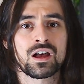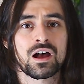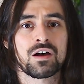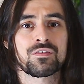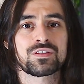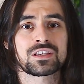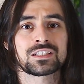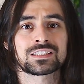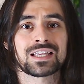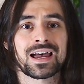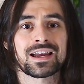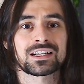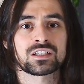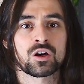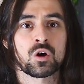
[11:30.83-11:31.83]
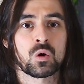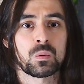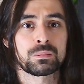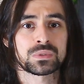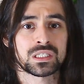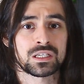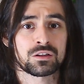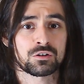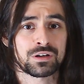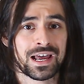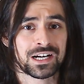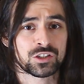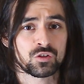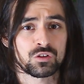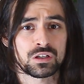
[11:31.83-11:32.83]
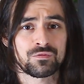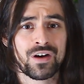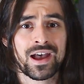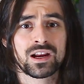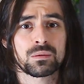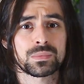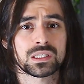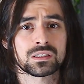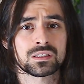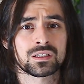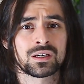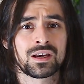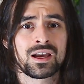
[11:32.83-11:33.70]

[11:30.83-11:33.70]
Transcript: of these diatoms in their natural environment